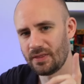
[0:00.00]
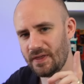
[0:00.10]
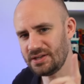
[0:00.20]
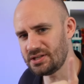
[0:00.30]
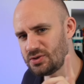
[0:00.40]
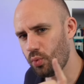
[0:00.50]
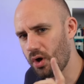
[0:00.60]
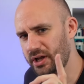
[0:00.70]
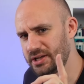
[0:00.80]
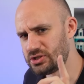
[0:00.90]
This is
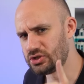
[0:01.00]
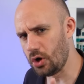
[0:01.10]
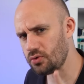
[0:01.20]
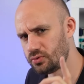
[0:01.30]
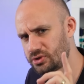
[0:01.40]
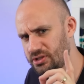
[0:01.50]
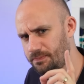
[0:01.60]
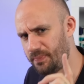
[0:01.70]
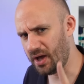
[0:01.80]
what I don't